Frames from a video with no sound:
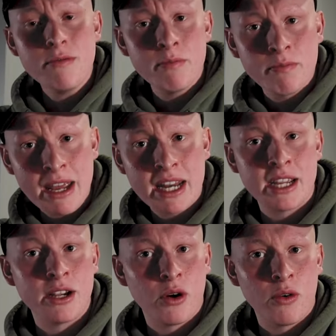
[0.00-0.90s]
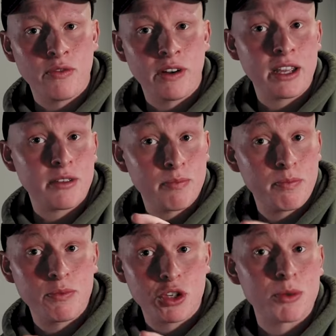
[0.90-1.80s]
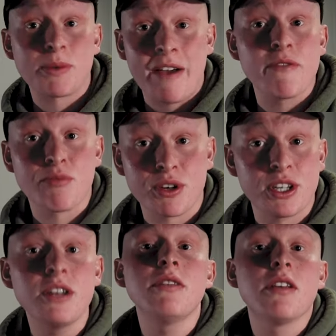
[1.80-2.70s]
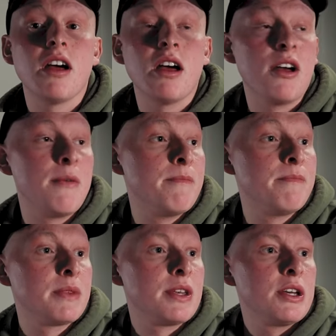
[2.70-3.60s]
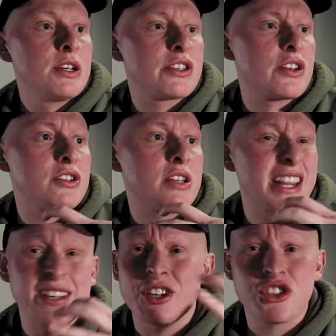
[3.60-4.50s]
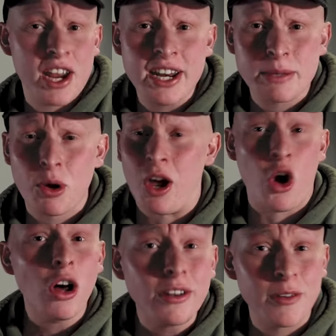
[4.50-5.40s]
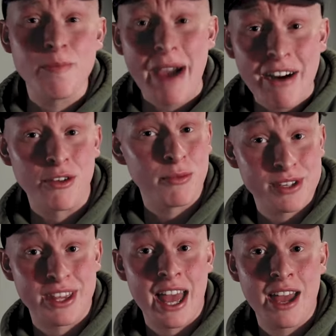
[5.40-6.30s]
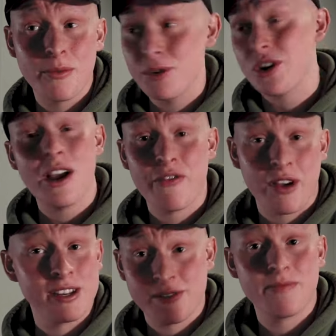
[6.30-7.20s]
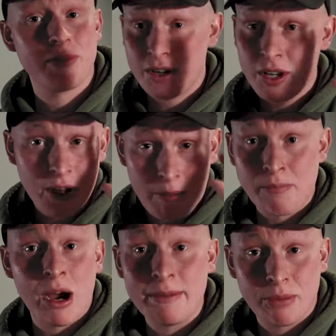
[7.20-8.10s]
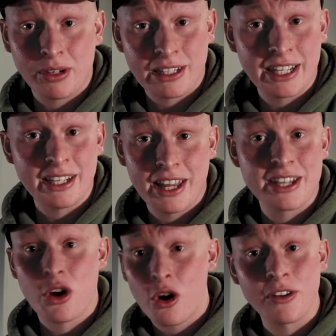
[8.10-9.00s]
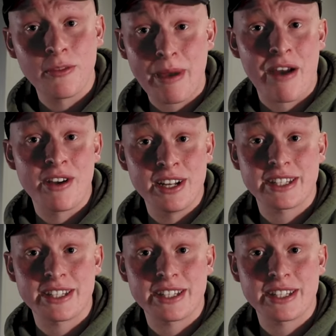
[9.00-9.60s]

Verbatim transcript: many of like shops we have in Britain, um, such as like there's a JD Sports. Holland and Barrett was there, which I find mind-boggling that there's Holland and Barrett